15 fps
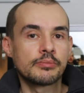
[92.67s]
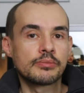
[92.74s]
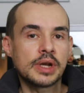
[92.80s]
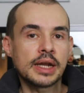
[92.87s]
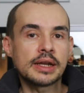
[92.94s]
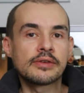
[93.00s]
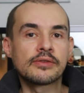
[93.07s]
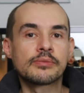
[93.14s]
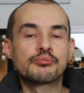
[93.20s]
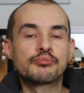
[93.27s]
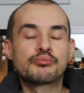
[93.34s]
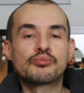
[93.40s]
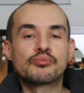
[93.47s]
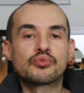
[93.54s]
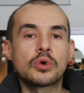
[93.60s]
kind of
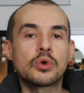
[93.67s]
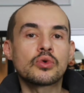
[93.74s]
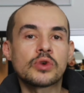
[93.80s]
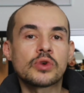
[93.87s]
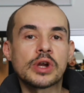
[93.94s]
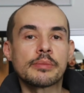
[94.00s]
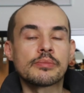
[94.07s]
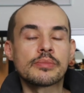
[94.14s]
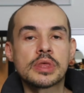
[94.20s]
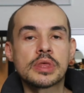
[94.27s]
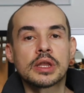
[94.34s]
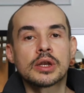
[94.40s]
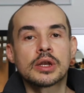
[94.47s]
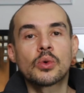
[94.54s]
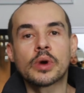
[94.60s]
programmed
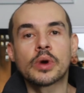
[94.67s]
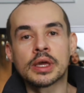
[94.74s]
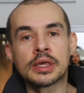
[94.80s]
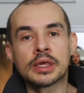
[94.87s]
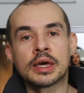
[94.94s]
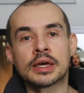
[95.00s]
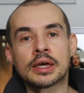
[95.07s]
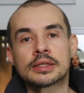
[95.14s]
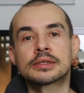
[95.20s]
in a way that